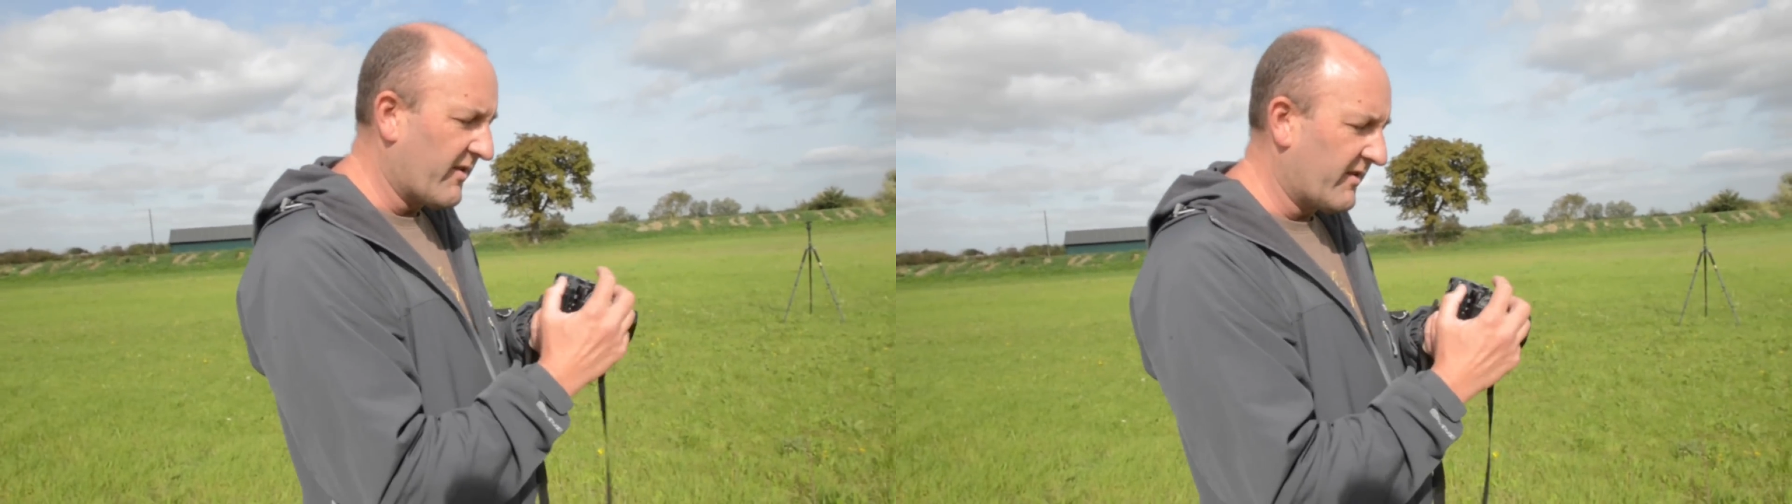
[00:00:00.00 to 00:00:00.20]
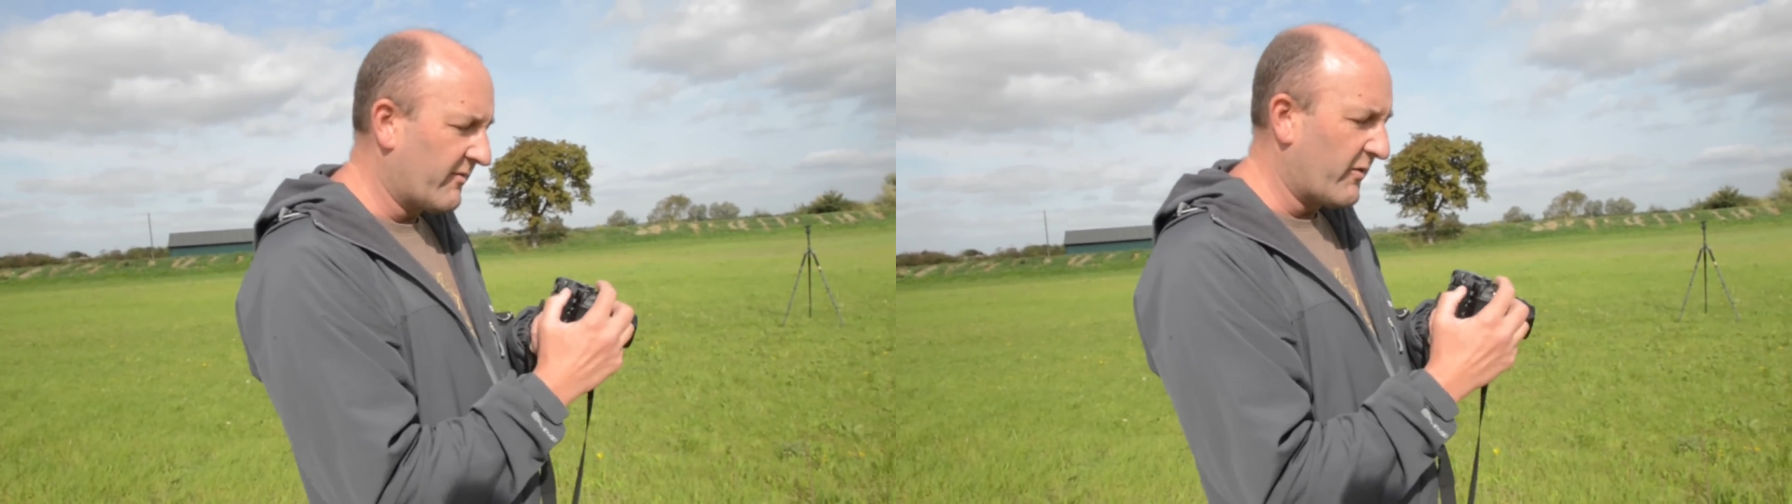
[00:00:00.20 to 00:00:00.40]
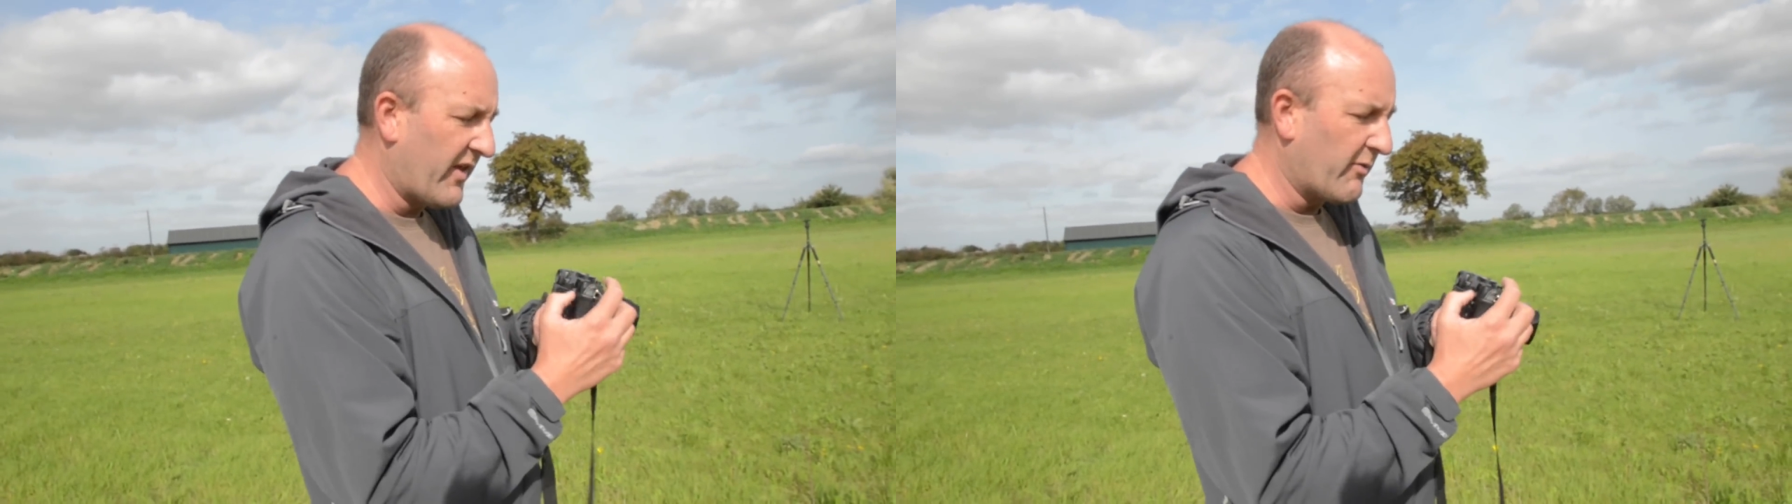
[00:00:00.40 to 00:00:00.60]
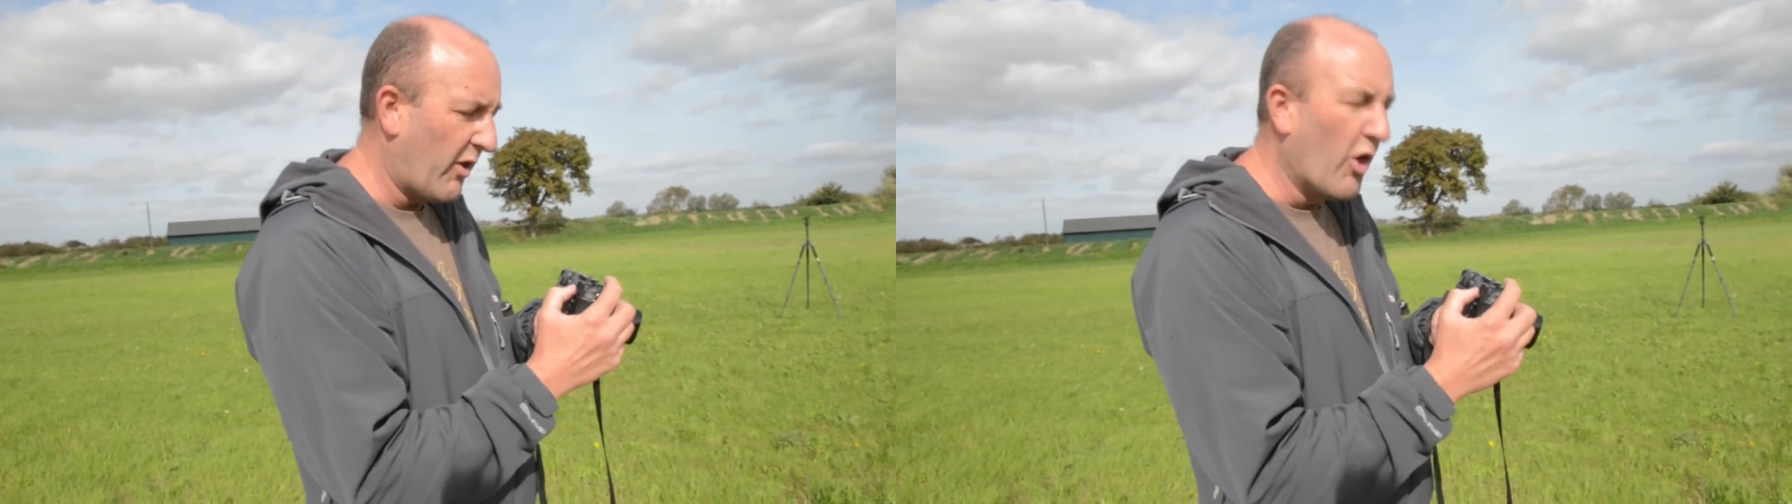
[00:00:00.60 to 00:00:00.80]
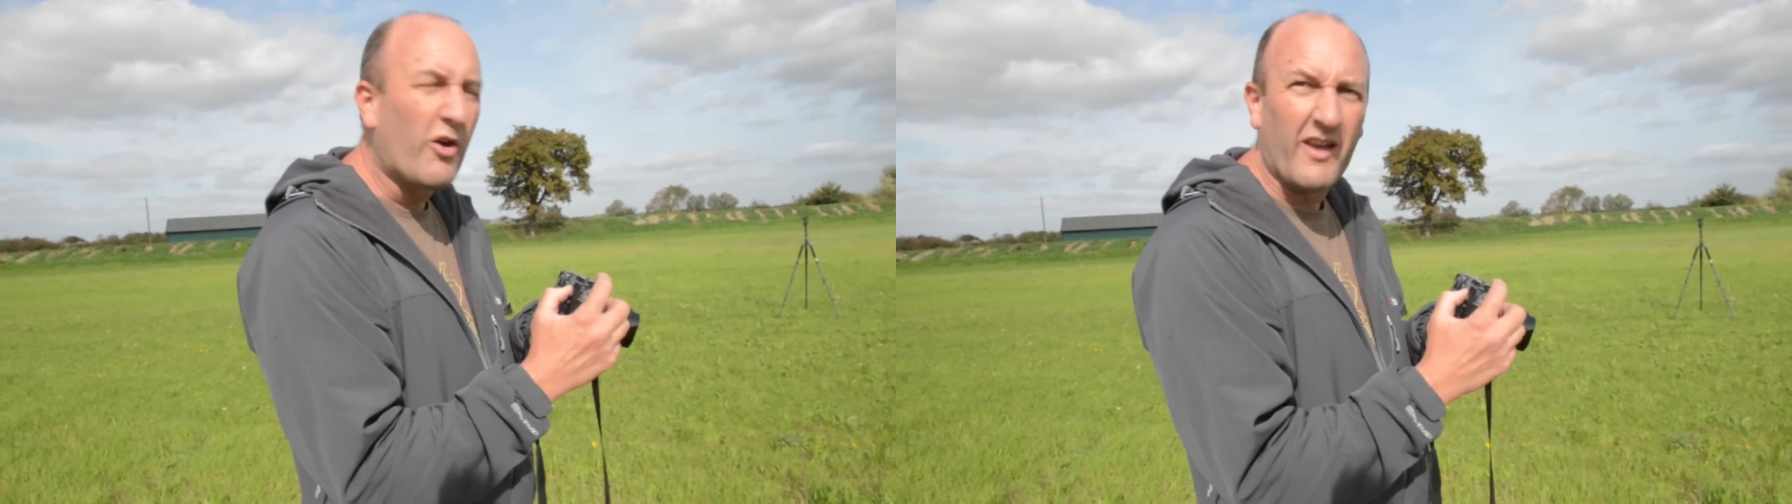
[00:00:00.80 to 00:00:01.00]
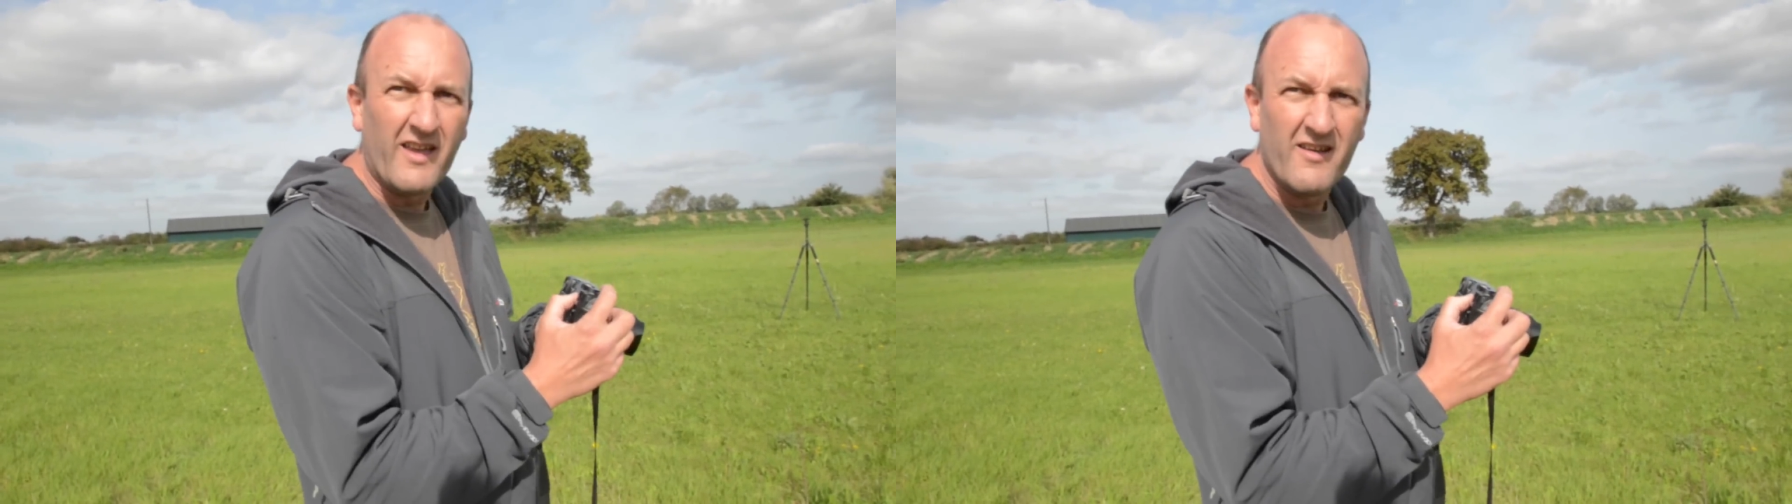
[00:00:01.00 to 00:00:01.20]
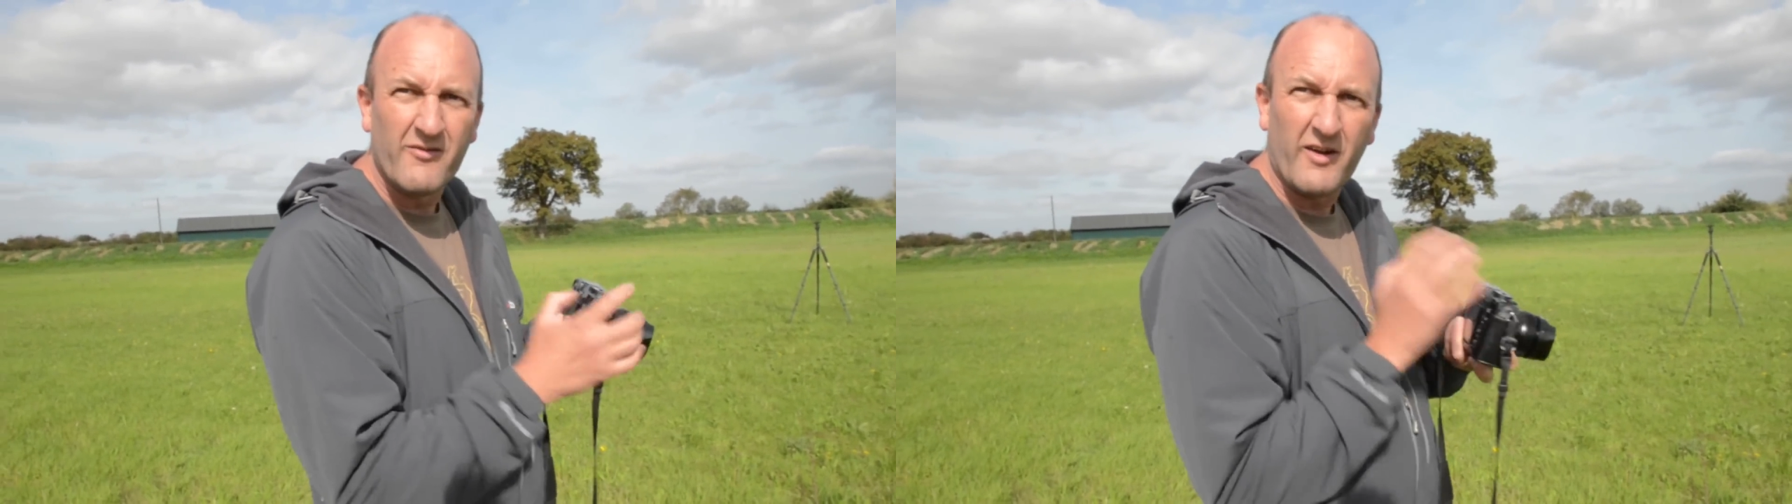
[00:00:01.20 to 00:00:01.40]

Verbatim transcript: and without looking